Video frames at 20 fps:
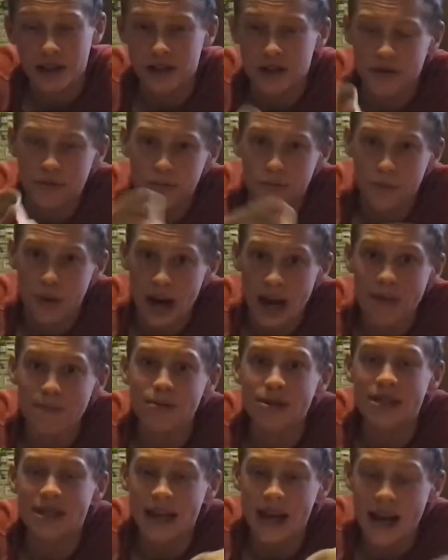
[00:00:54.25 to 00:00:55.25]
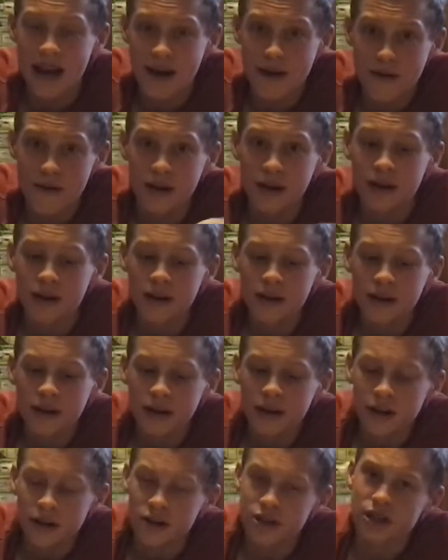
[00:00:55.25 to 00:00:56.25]
Just wipe it down.
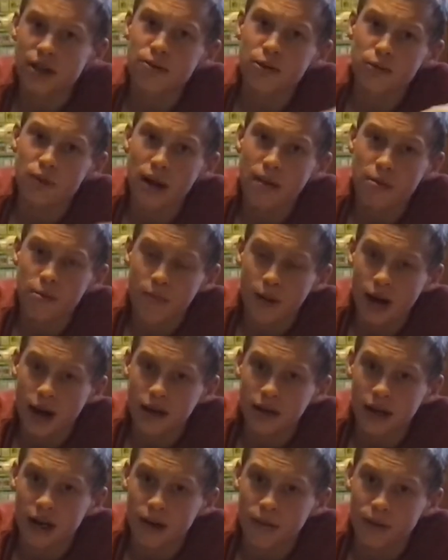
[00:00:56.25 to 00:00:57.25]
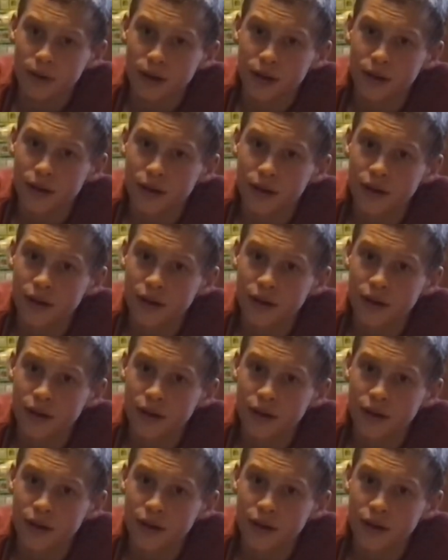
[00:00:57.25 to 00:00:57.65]
Just something to wipe your bike down with.